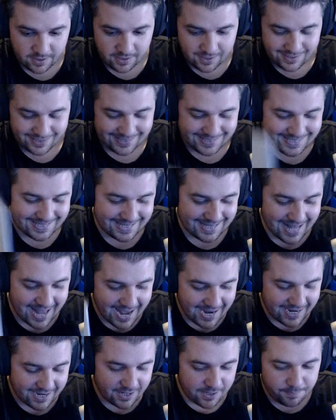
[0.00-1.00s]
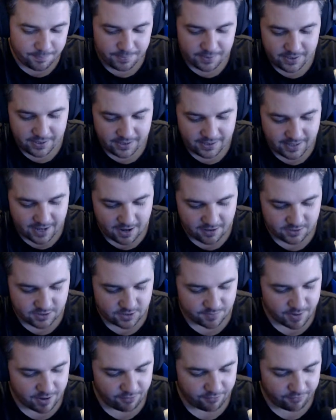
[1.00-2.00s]
It's not going to be down to
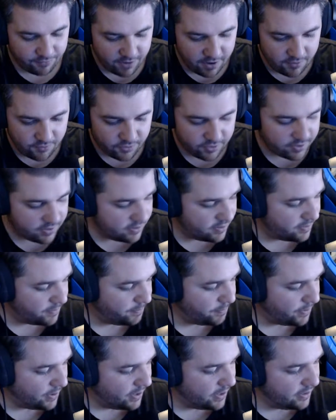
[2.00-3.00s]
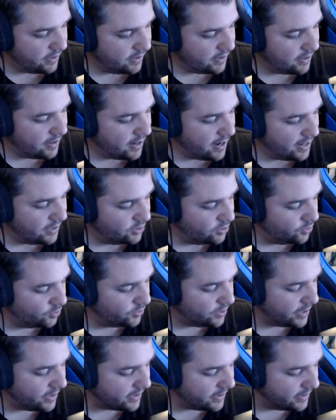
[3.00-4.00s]
my favorite, but I do
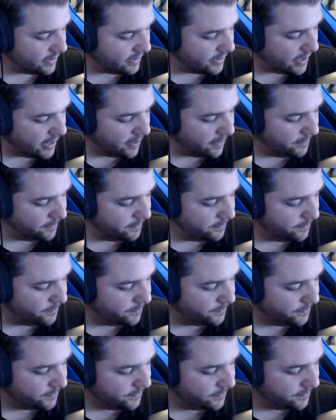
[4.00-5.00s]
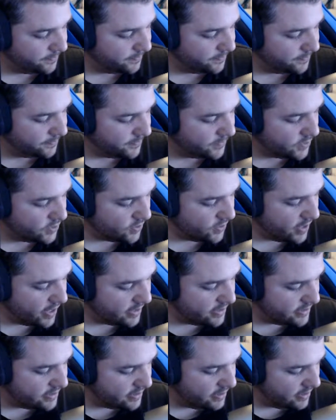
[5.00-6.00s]
like it a lot. So
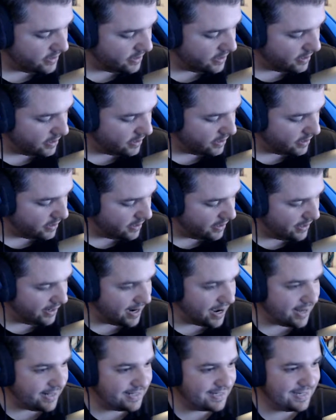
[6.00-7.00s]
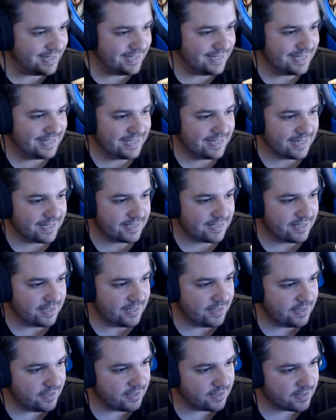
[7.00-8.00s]
that's the uh, nineteen
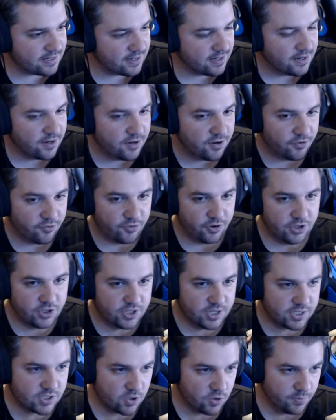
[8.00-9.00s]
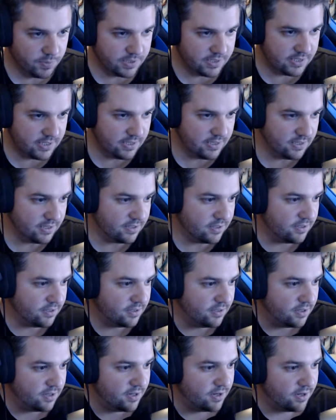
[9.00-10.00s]
sixties Francesco Mattina
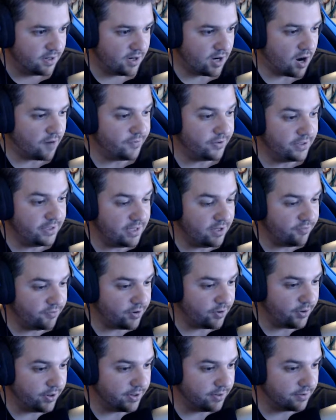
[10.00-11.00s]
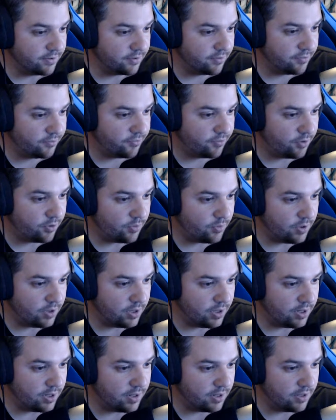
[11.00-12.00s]
cover D variant for
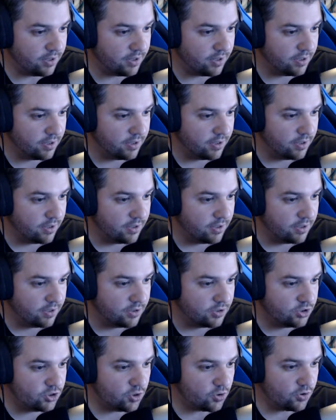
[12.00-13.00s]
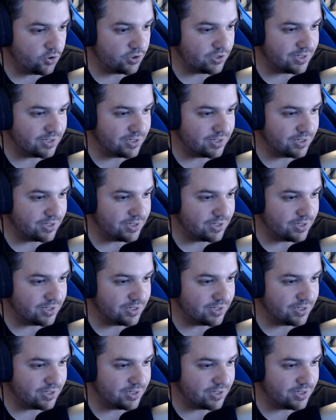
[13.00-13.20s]
uh, Joker's